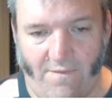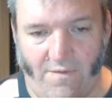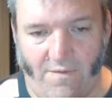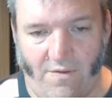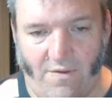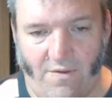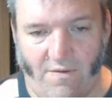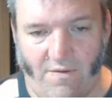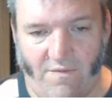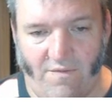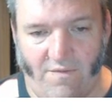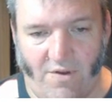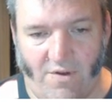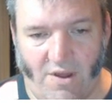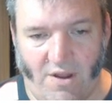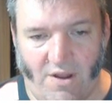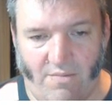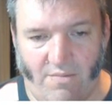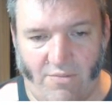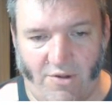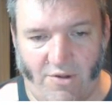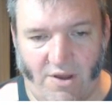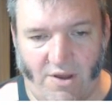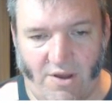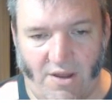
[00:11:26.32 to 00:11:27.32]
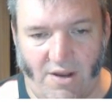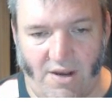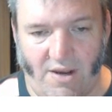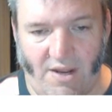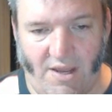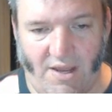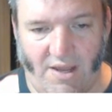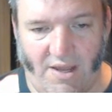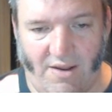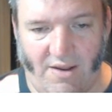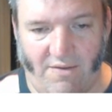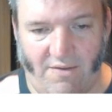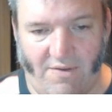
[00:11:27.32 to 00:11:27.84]
divided by
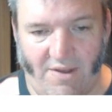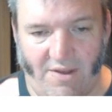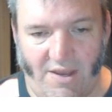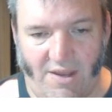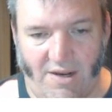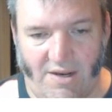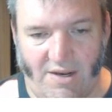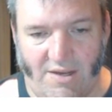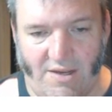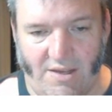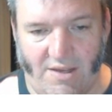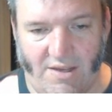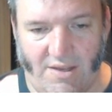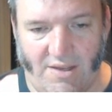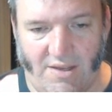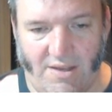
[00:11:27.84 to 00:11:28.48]
negative 8.